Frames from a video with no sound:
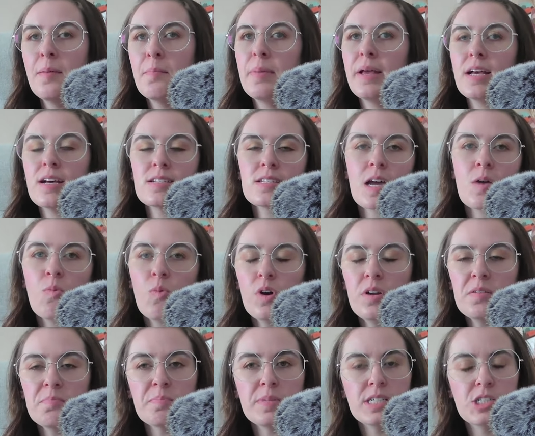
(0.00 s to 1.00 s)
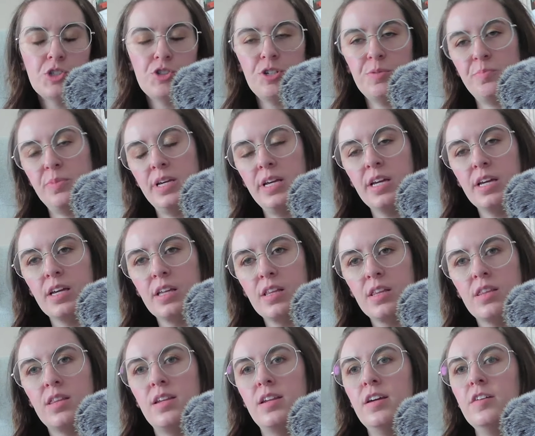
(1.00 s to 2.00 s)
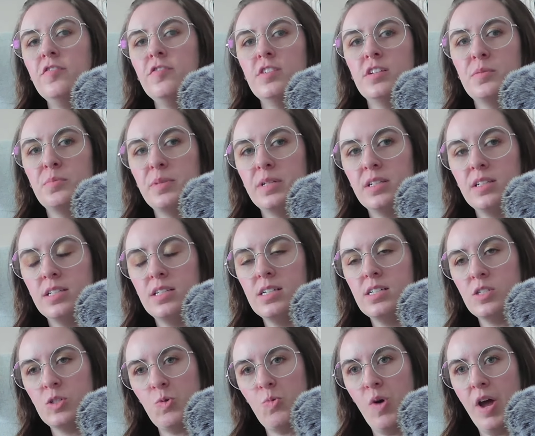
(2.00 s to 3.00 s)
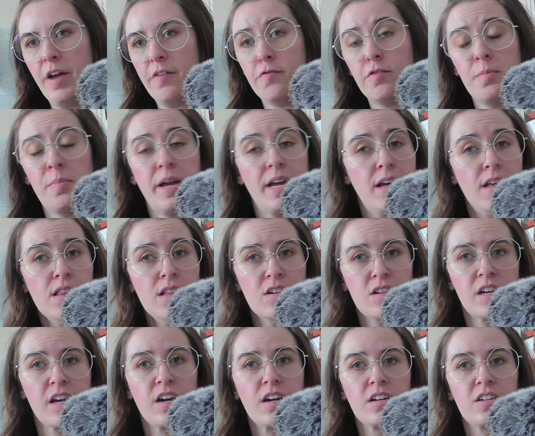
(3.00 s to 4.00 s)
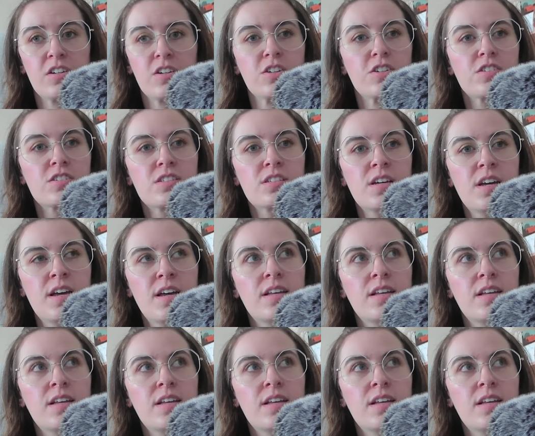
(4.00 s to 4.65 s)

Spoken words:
because I wouldn't be stripping the different abilities away from my other characters.